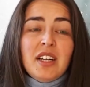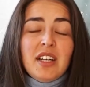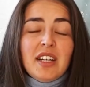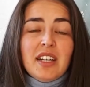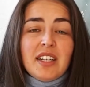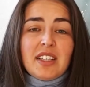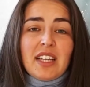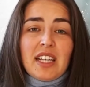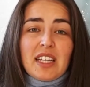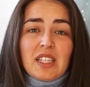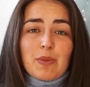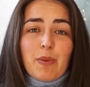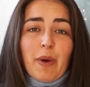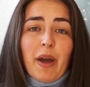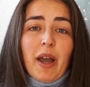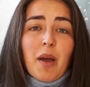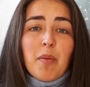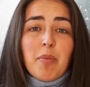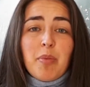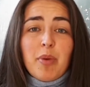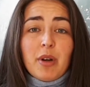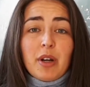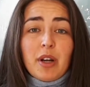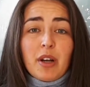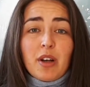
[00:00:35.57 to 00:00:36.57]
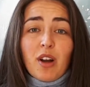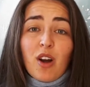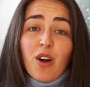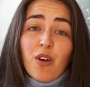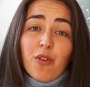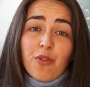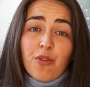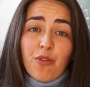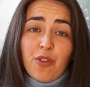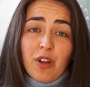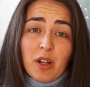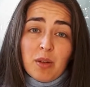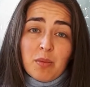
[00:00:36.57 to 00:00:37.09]
That's why I put it
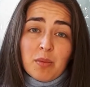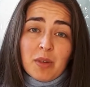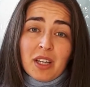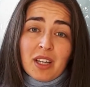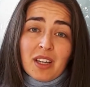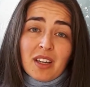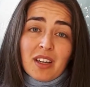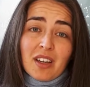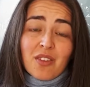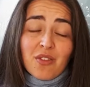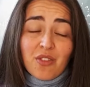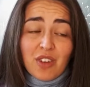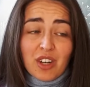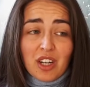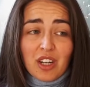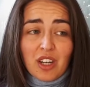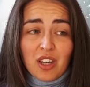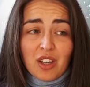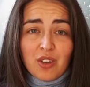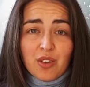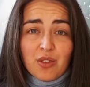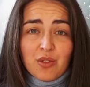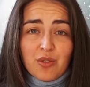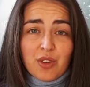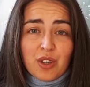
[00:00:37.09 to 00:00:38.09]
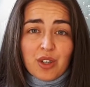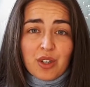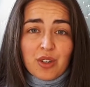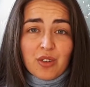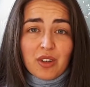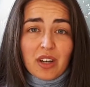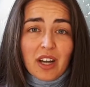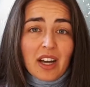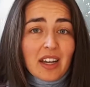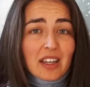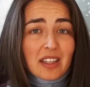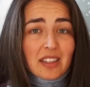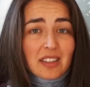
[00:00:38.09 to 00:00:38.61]
off filming a video for you
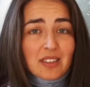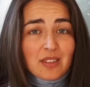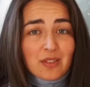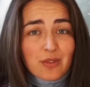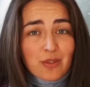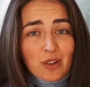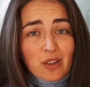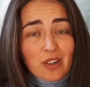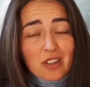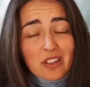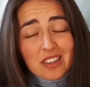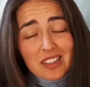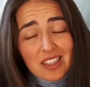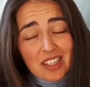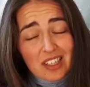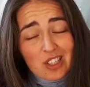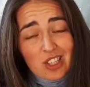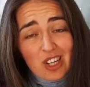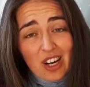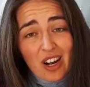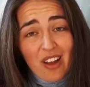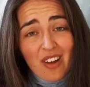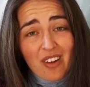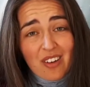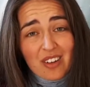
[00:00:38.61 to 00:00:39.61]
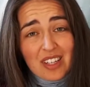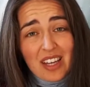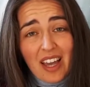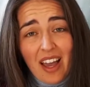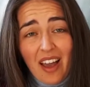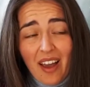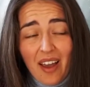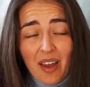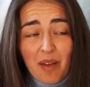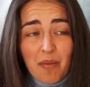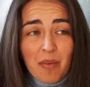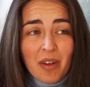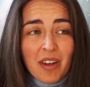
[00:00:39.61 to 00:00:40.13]
guys for such a long
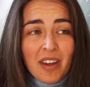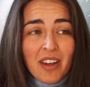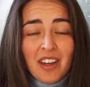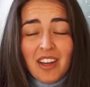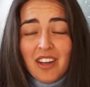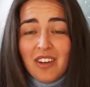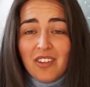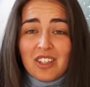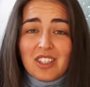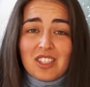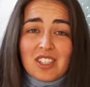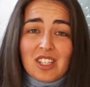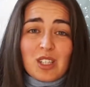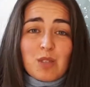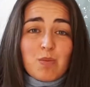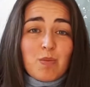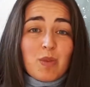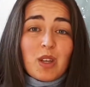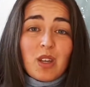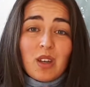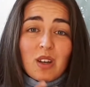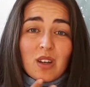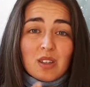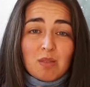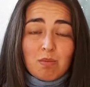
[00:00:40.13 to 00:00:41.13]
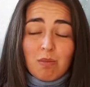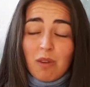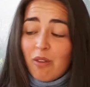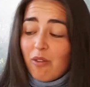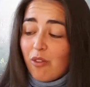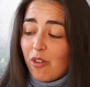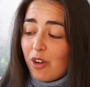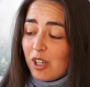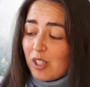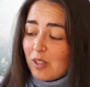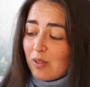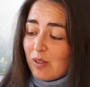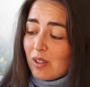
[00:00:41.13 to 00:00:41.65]
time. It was just because my
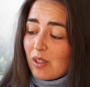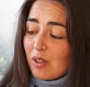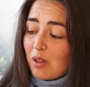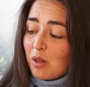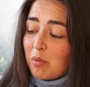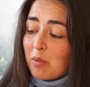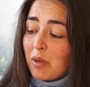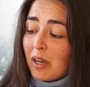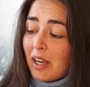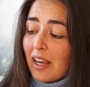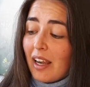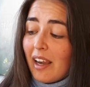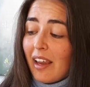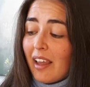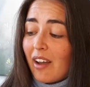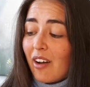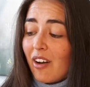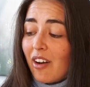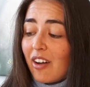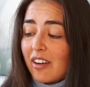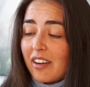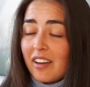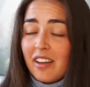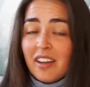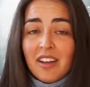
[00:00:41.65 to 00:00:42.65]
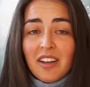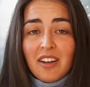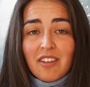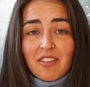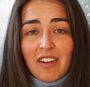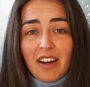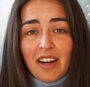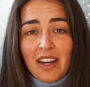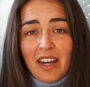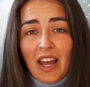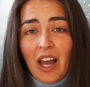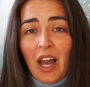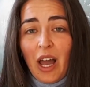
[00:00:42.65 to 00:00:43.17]
voice was completely gone.
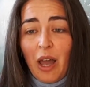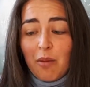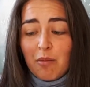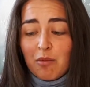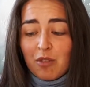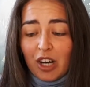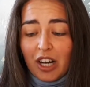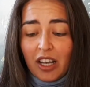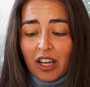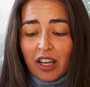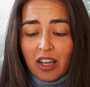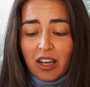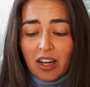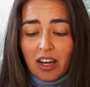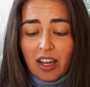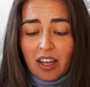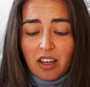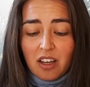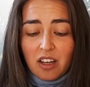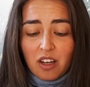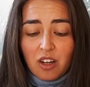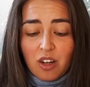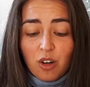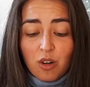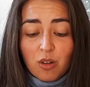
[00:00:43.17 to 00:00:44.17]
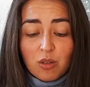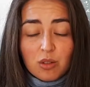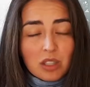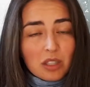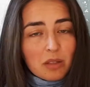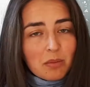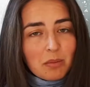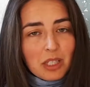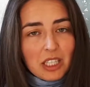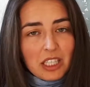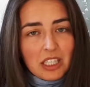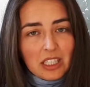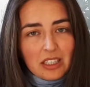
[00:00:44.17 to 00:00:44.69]
Right now I'm drinking like a golden
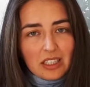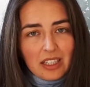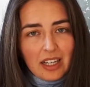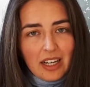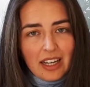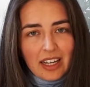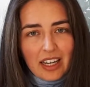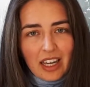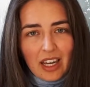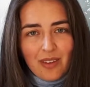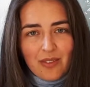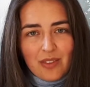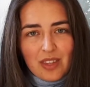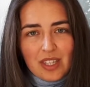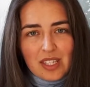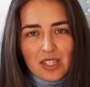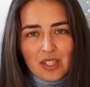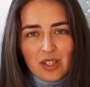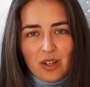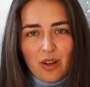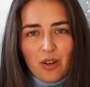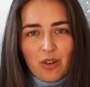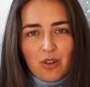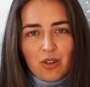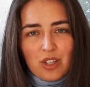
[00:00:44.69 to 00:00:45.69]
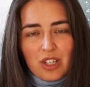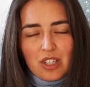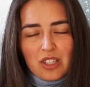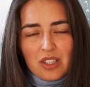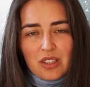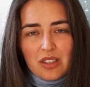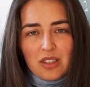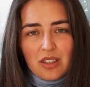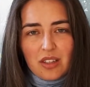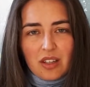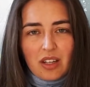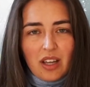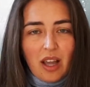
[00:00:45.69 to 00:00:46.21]
milk. I gave this a go
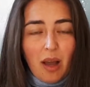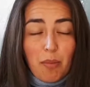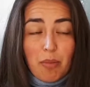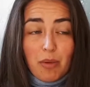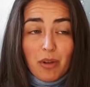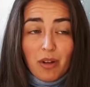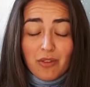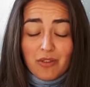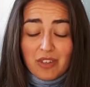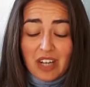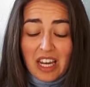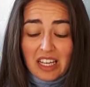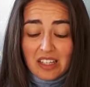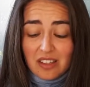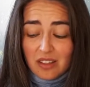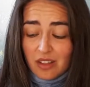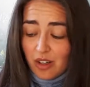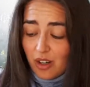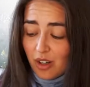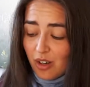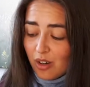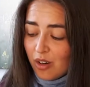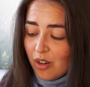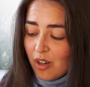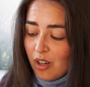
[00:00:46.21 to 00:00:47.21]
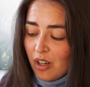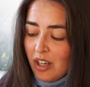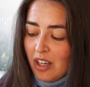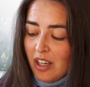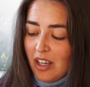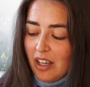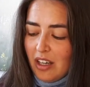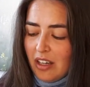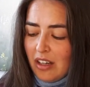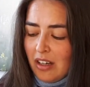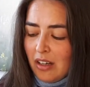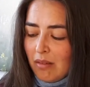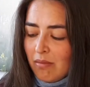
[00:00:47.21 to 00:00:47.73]
just a couple of days ago.
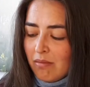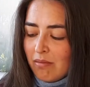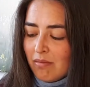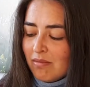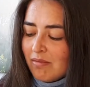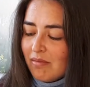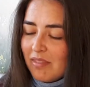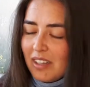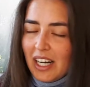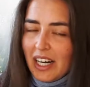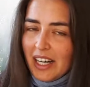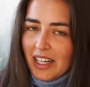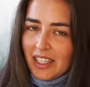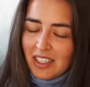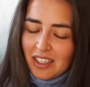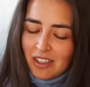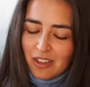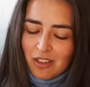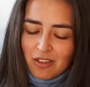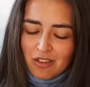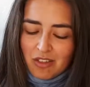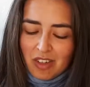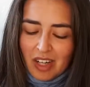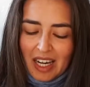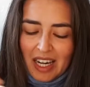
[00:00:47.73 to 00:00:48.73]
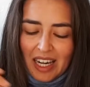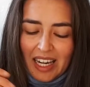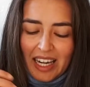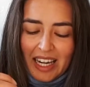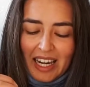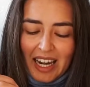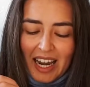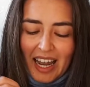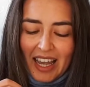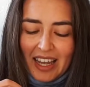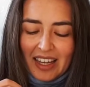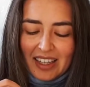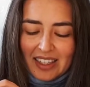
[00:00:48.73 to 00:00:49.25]
I didn't really
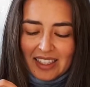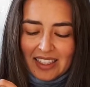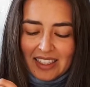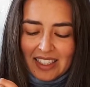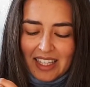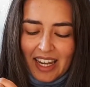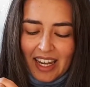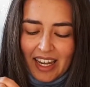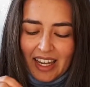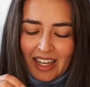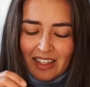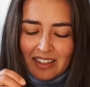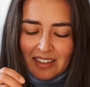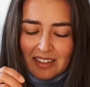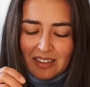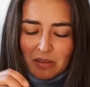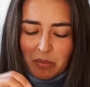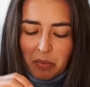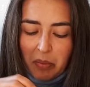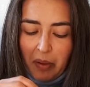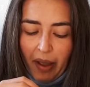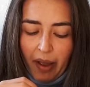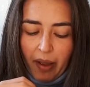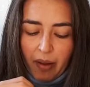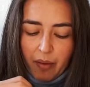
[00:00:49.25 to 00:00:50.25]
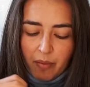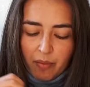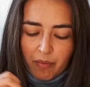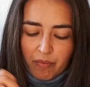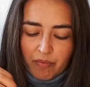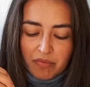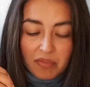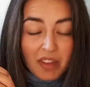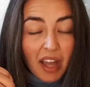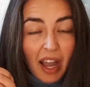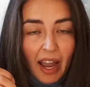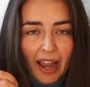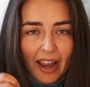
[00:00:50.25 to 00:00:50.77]
like the taste, but
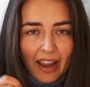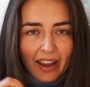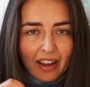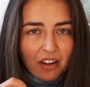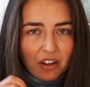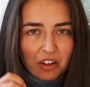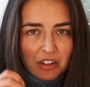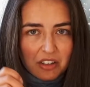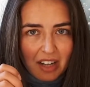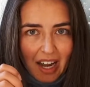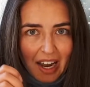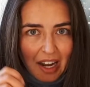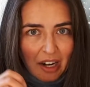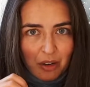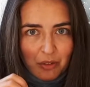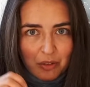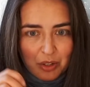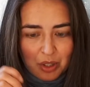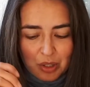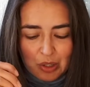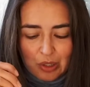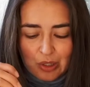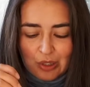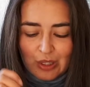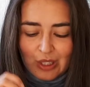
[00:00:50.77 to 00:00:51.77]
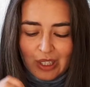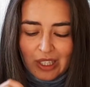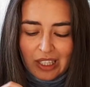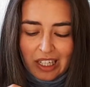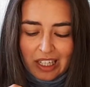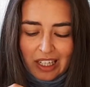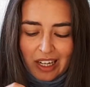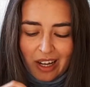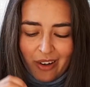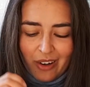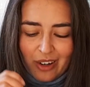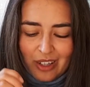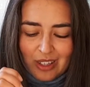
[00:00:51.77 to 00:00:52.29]
I got kind of used to it and
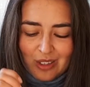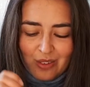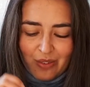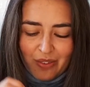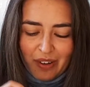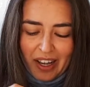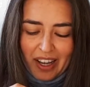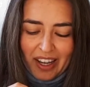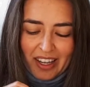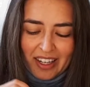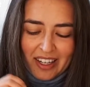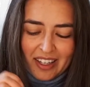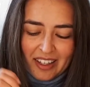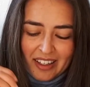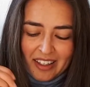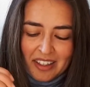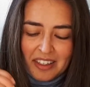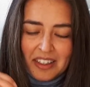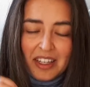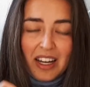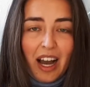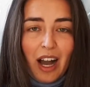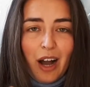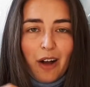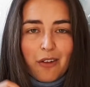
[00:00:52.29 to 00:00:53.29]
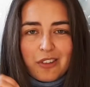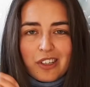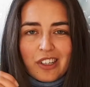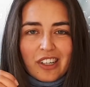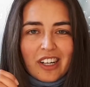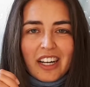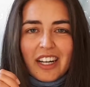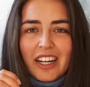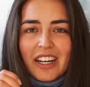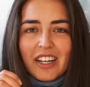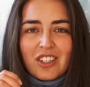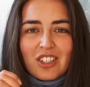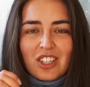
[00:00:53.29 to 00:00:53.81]
now it's fine after
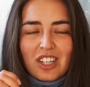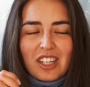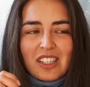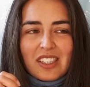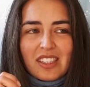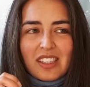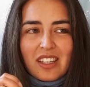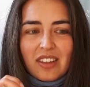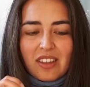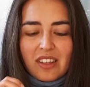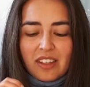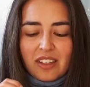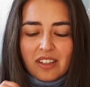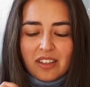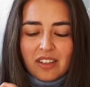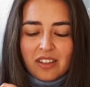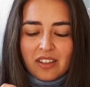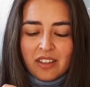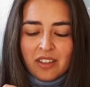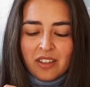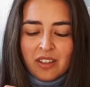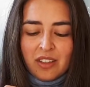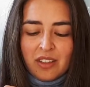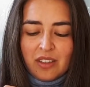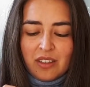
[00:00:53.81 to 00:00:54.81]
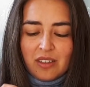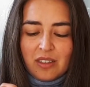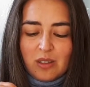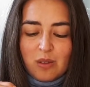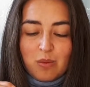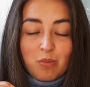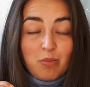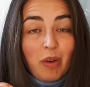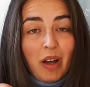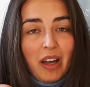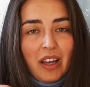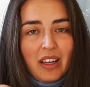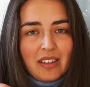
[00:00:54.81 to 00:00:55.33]
I adjusted the
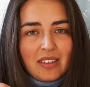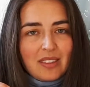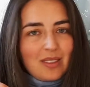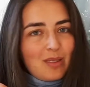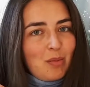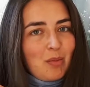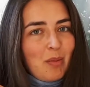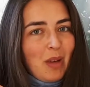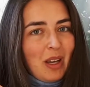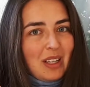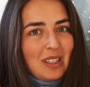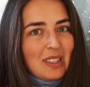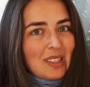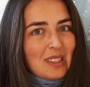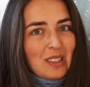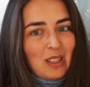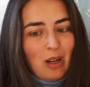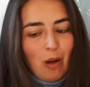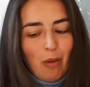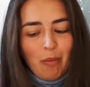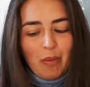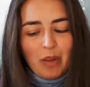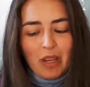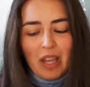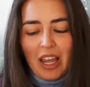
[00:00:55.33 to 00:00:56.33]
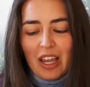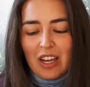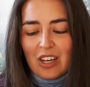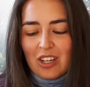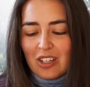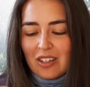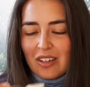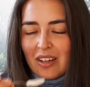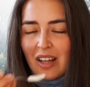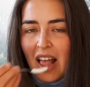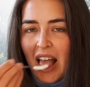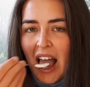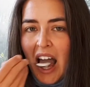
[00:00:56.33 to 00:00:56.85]
spice mix
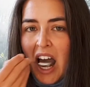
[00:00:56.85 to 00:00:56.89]
combination.